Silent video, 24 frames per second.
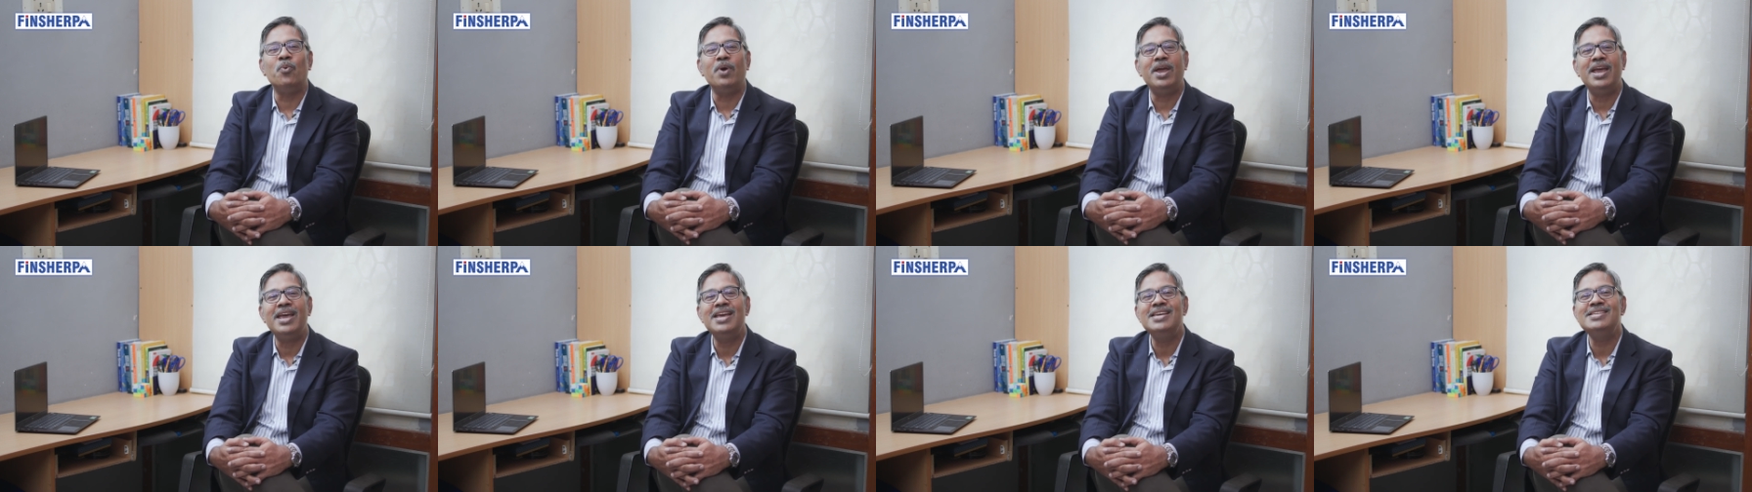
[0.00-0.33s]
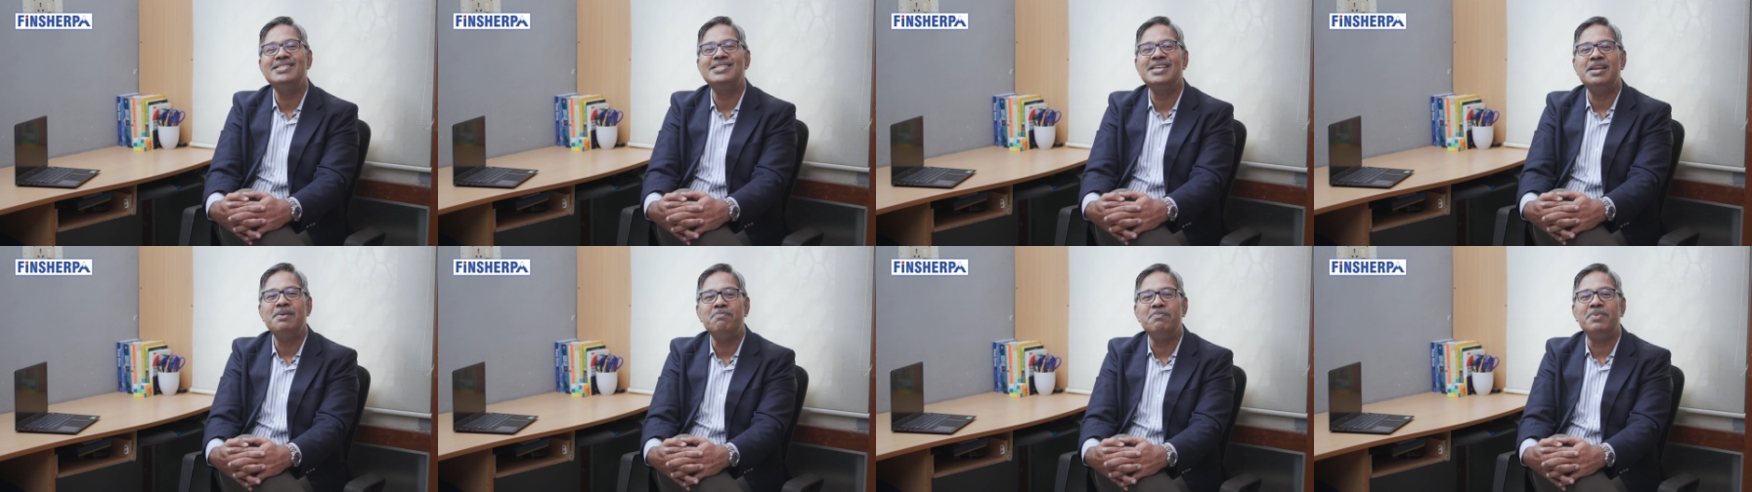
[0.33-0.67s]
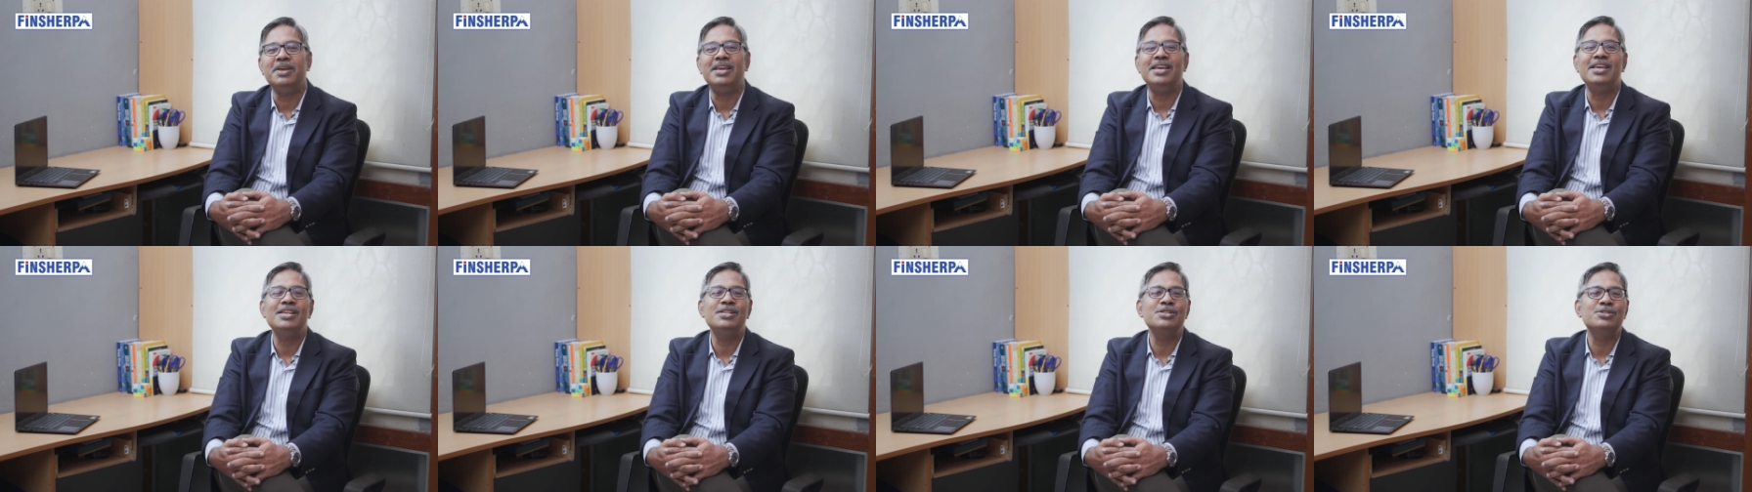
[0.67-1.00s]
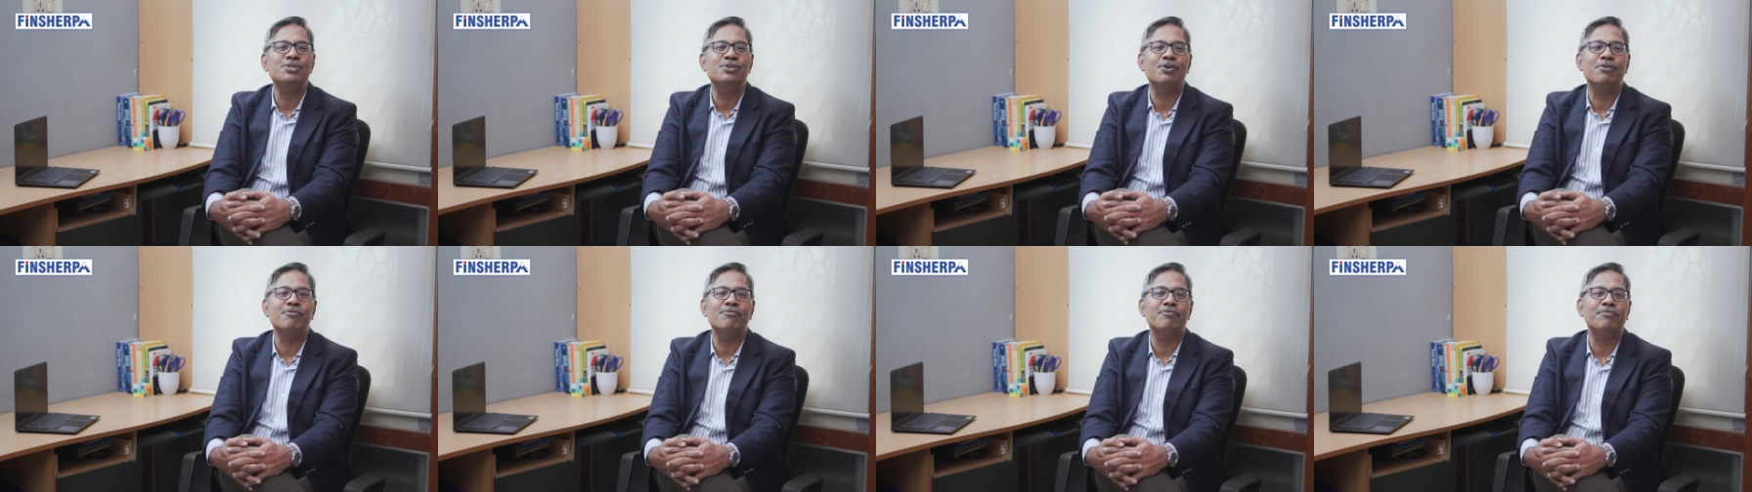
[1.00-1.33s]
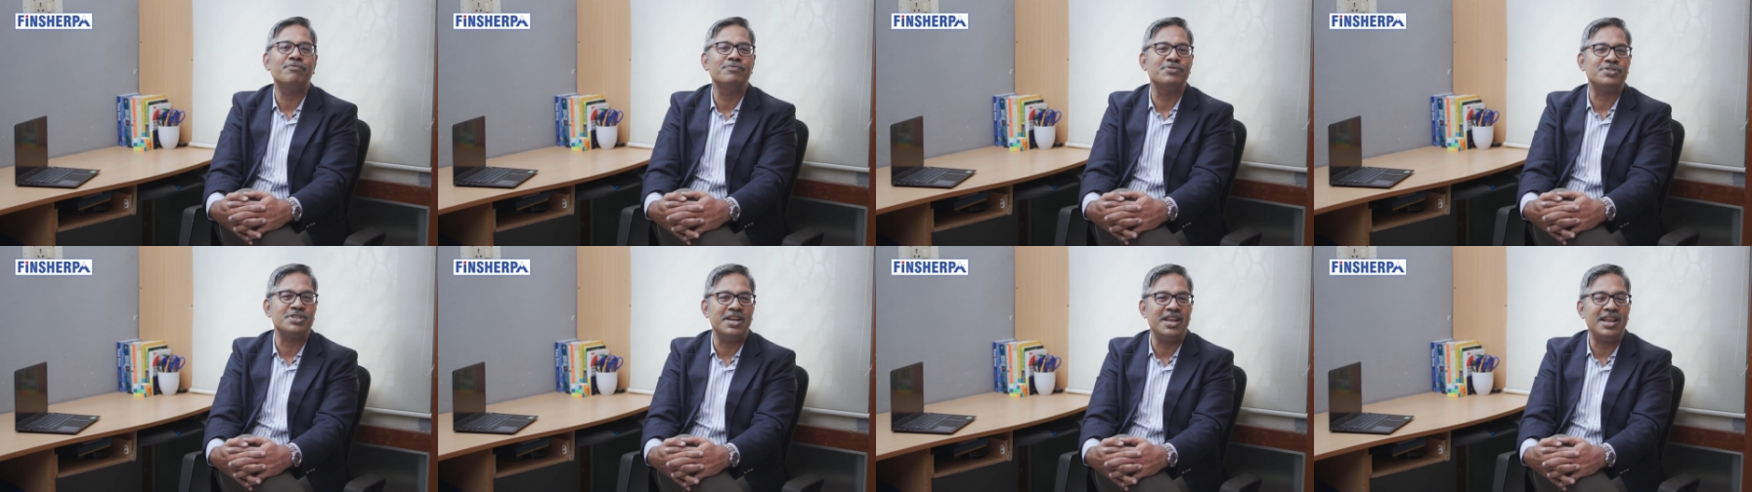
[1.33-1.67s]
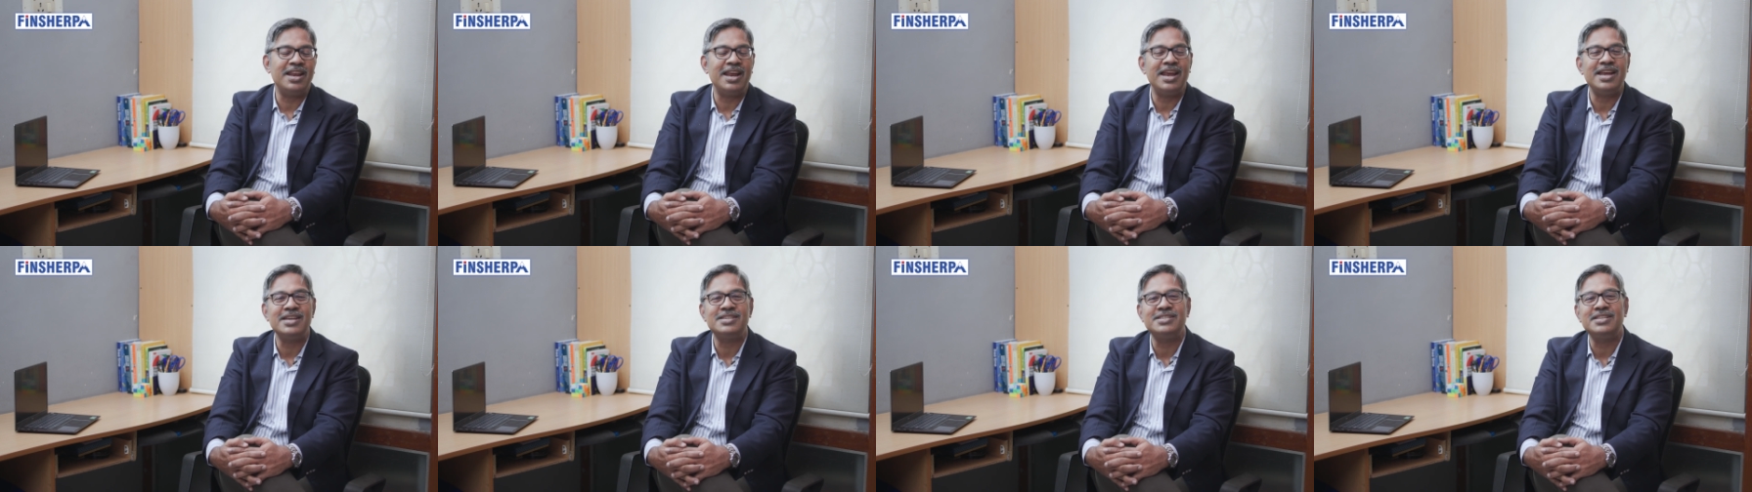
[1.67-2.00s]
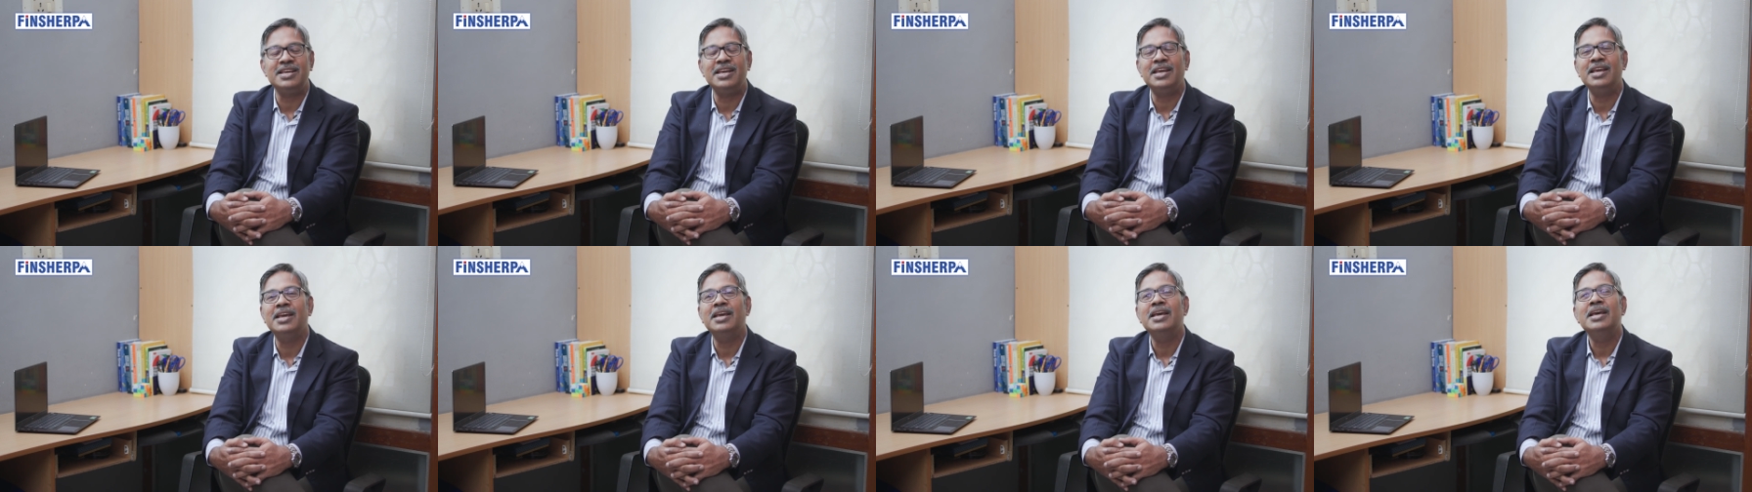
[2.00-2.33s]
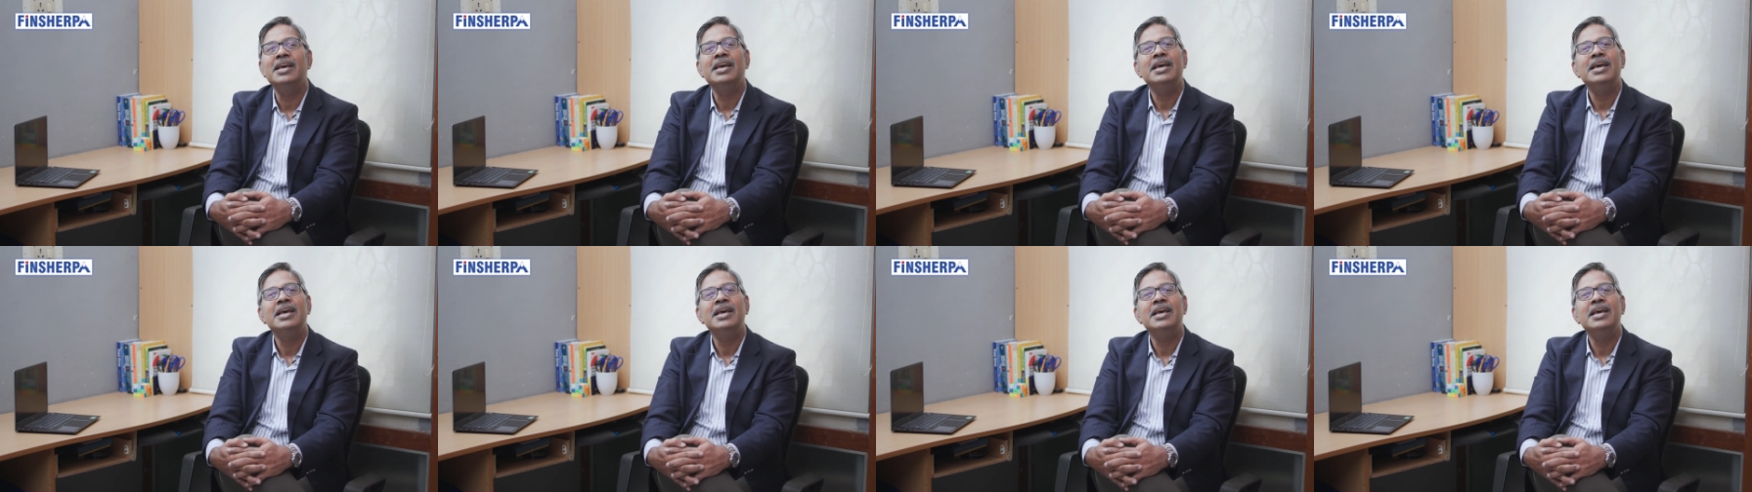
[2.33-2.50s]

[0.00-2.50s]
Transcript: ways and means of generating,